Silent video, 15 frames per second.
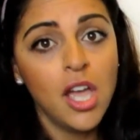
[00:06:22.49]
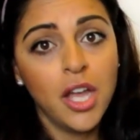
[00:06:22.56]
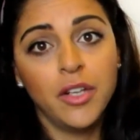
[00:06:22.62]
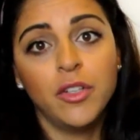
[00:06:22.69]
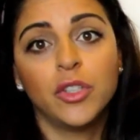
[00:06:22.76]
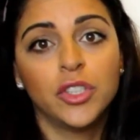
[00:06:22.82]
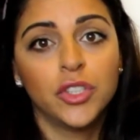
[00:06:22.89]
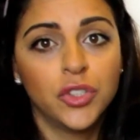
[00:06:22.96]

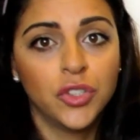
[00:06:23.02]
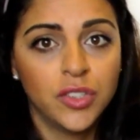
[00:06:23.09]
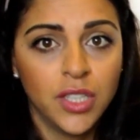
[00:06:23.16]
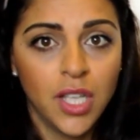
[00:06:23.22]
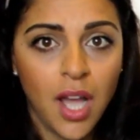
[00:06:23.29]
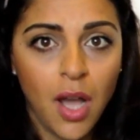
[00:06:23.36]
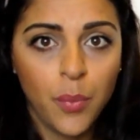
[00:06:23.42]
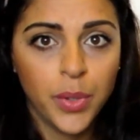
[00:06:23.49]
in order to see
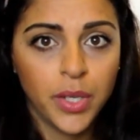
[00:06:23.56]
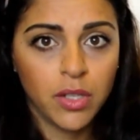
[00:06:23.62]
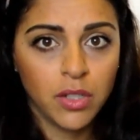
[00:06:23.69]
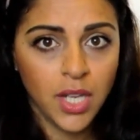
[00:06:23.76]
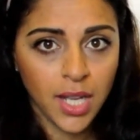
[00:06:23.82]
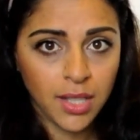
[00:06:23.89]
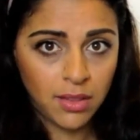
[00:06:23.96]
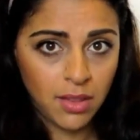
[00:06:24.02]
how we
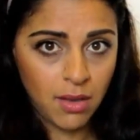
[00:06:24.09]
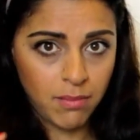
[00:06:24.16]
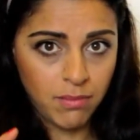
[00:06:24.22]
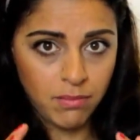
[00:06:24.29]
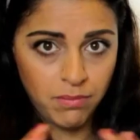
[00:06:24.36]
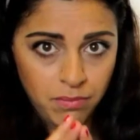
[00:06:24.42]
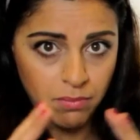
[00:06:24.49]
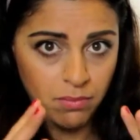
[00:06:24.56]
connect
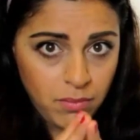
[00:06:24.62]
them